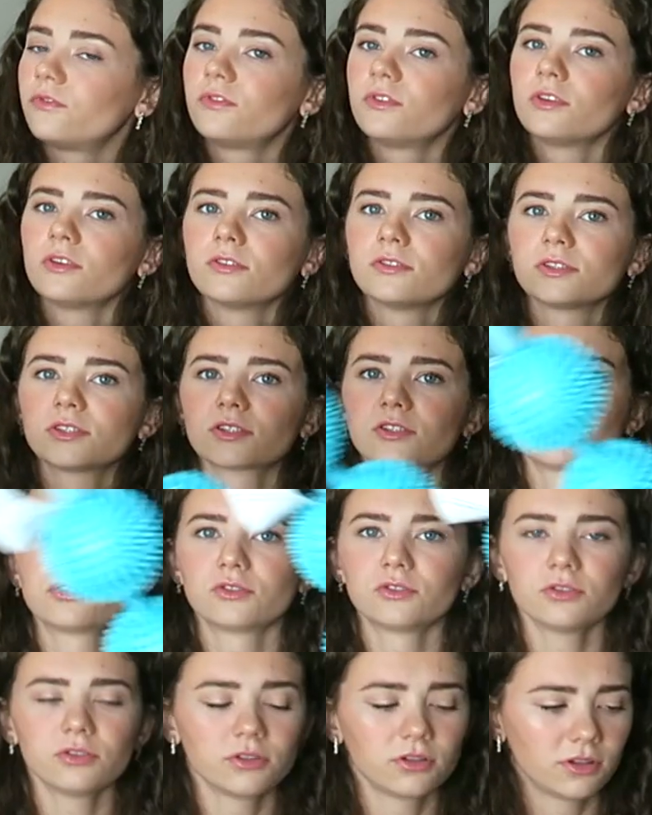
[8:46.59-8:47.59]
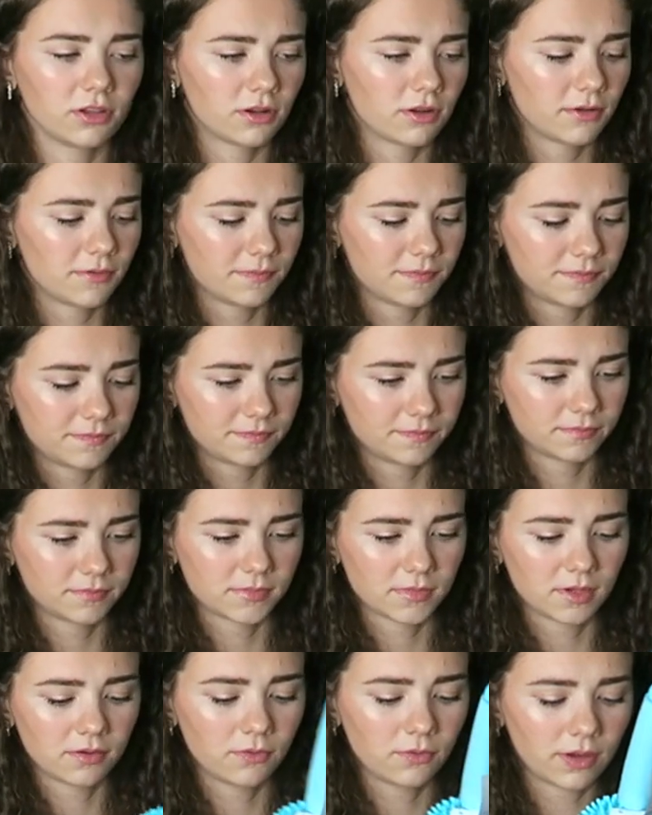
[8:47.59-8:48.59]
Feels good.
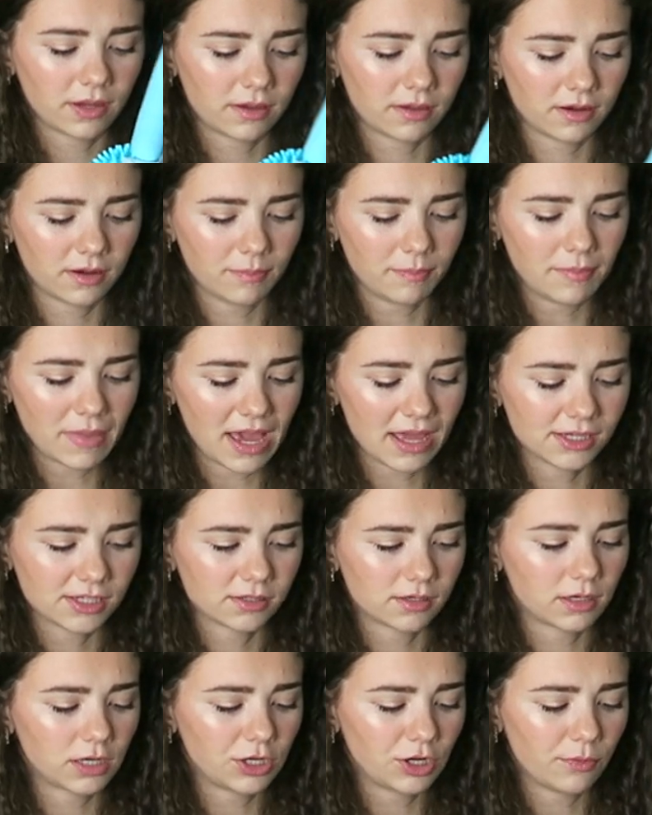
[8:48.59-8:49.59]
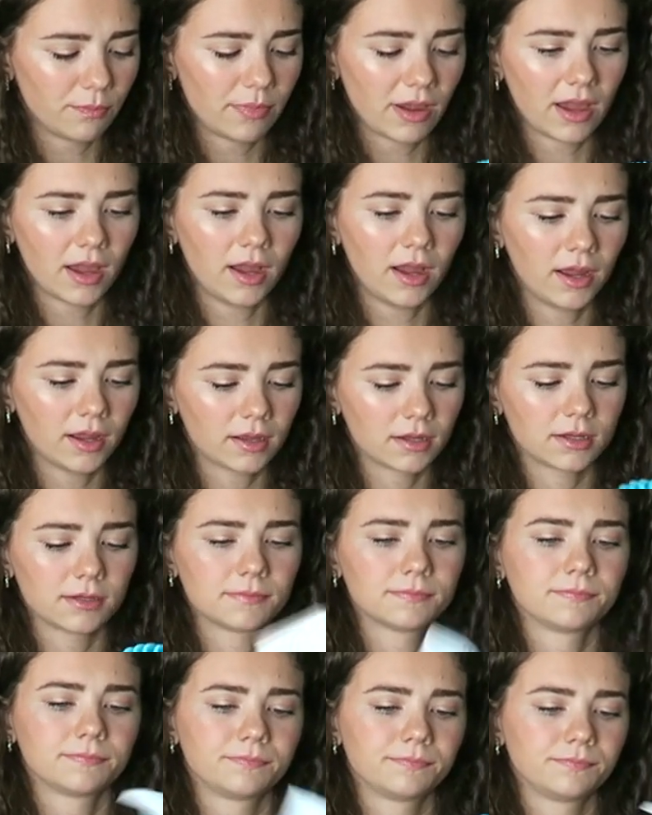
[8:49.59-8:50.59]
Oh, I can imagine on your back.
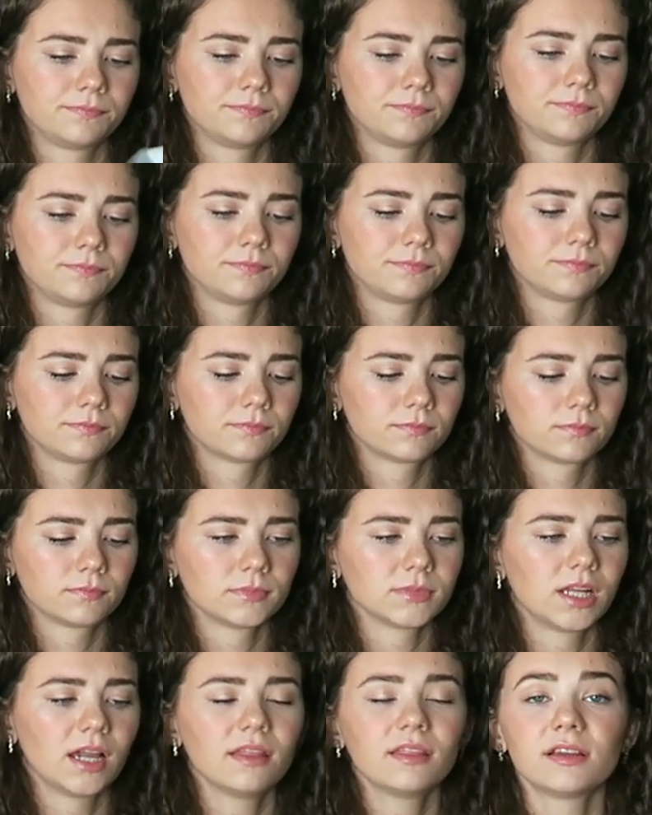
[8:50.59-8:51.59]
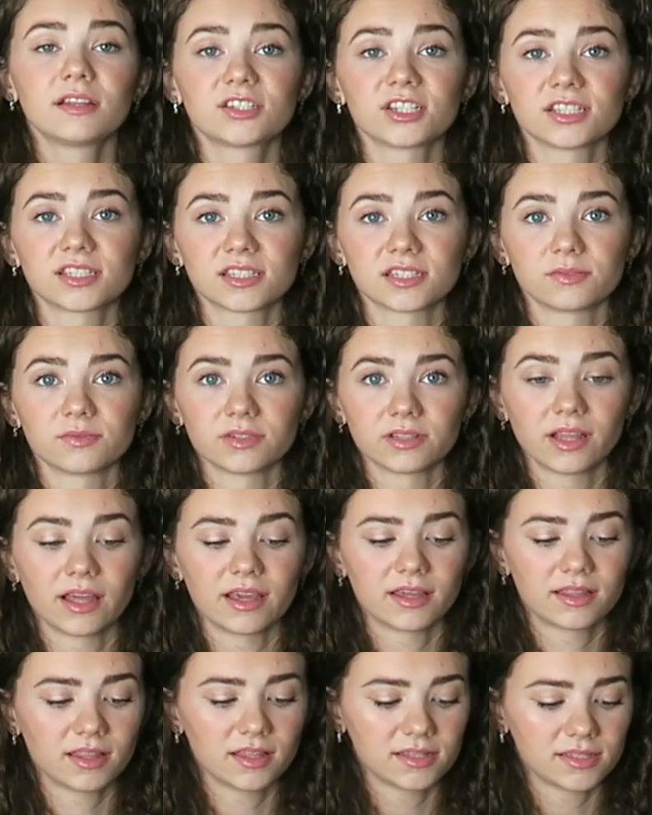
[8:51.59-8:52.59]
I think Justin will
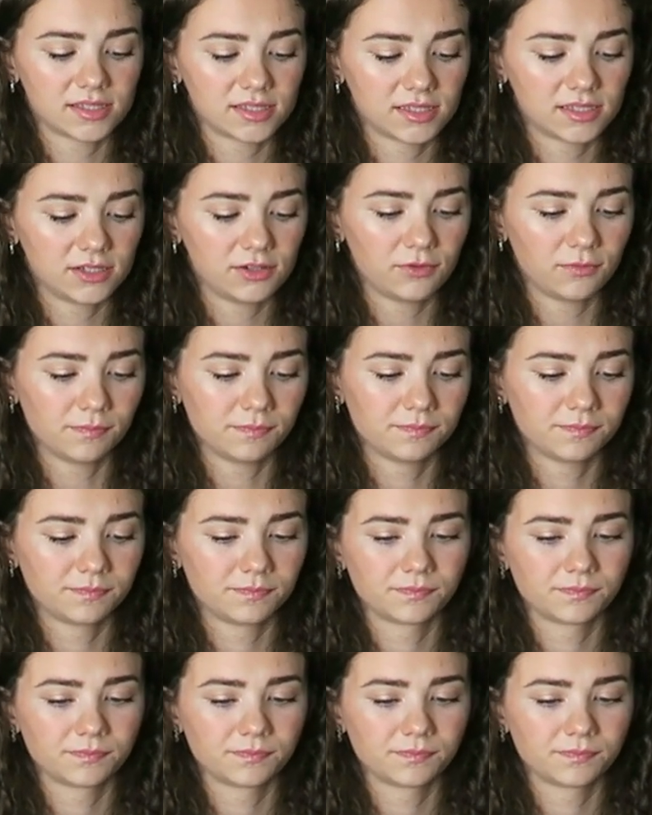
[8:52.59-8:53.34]
like this too.